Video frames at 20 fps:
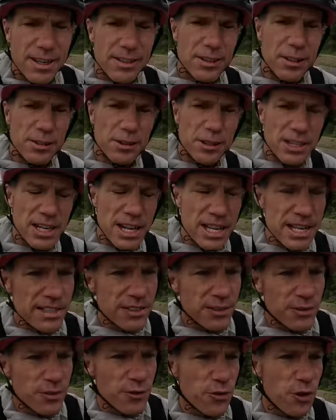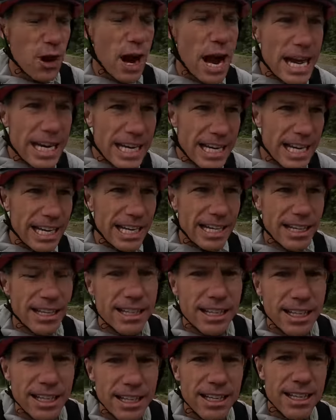So today is
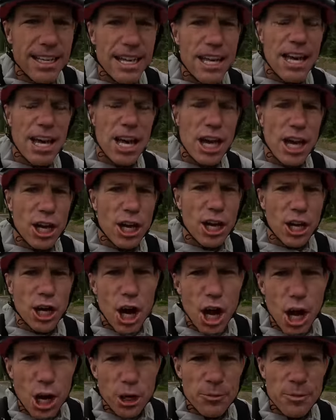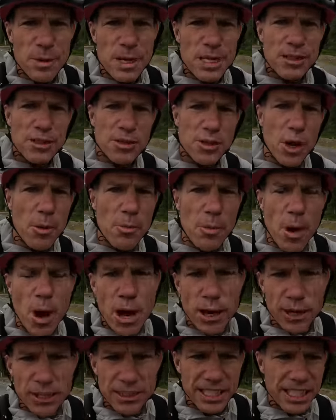Friday. Glad
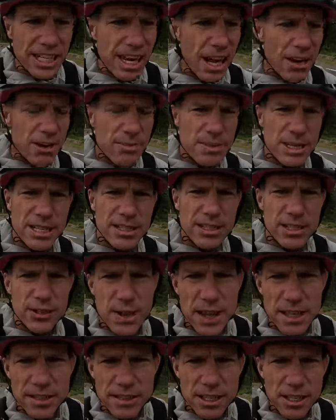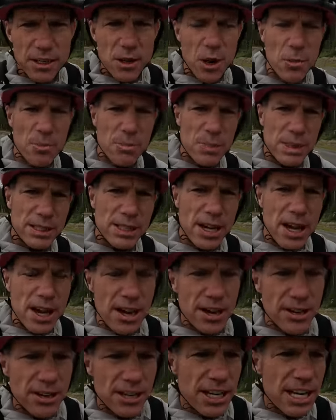midsommar till alla mina svenska
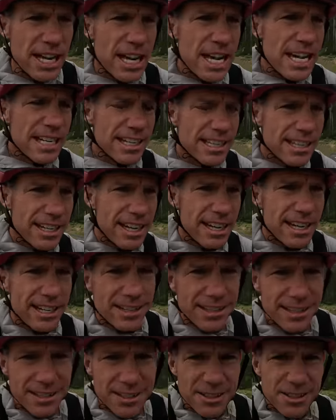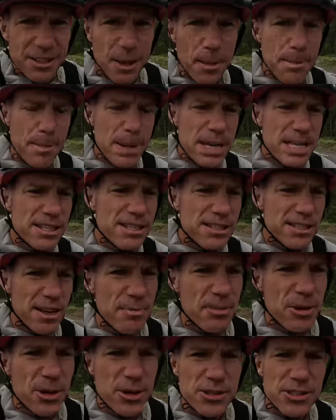kompisar. Today is
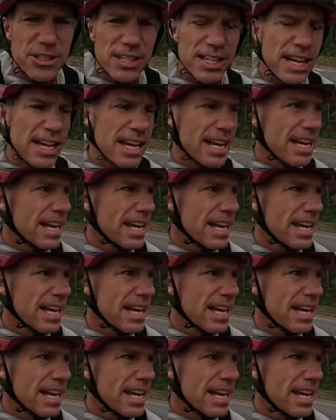Midsummer's